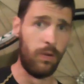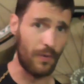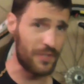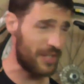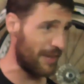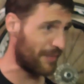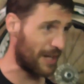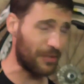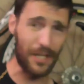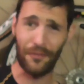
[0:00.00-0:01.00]
on Steve
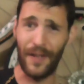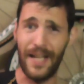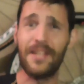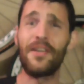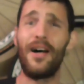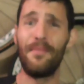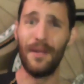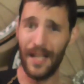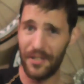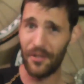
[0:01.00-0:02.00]
Kalclash Fitness.
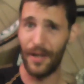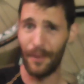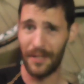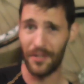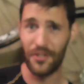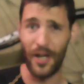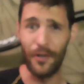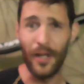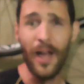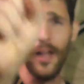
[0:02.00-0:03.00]
I'm literally about to
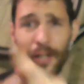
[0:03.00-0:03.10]
choke.